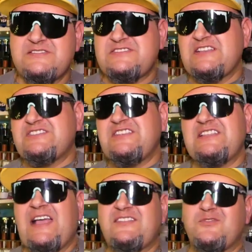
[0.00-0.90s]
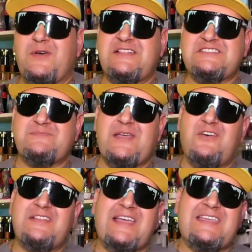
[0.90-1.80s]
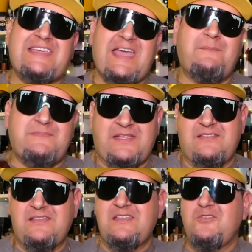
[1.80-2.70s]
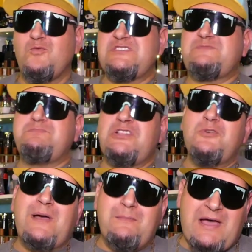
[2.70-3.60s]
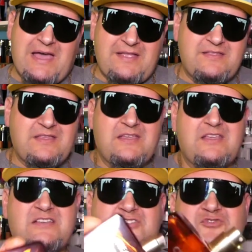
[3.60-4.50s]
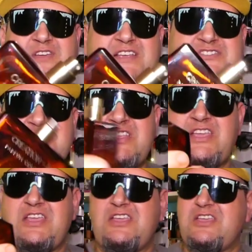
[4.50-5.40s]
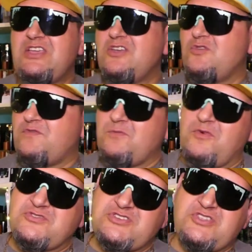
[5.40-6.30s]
said she liked the way it smelled and I kept it, which blew my mind. Creation E from Roja